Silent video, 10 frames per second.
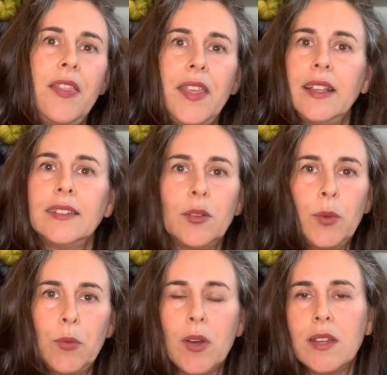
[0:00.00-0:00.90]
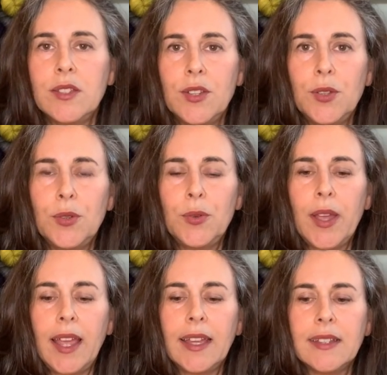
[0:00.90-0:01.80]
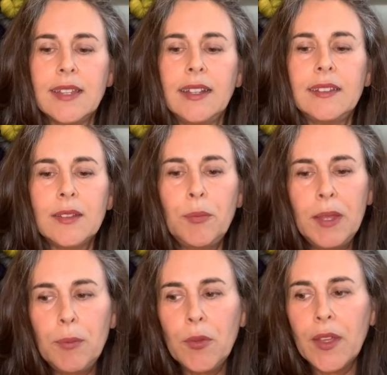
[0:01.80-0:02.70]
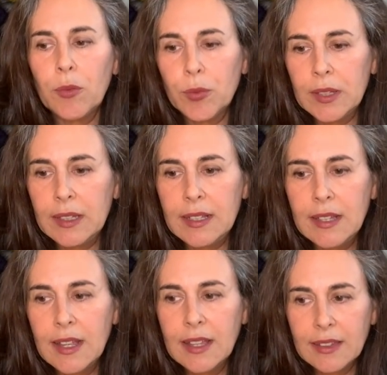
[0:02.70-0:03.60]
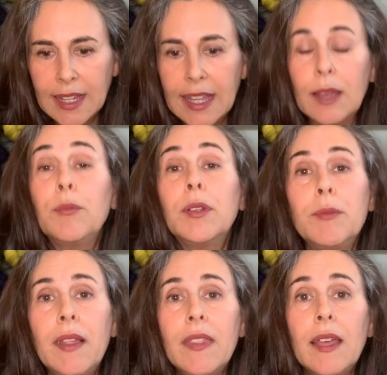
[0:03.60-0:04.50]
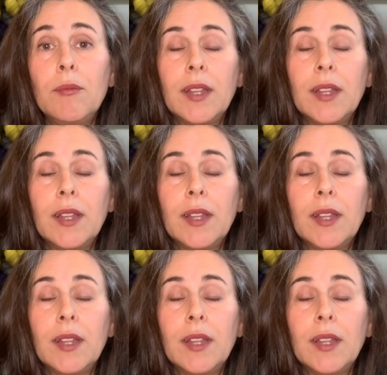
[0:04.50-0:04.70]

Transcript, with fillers: things that we want to do. And it's the people that really like implement them,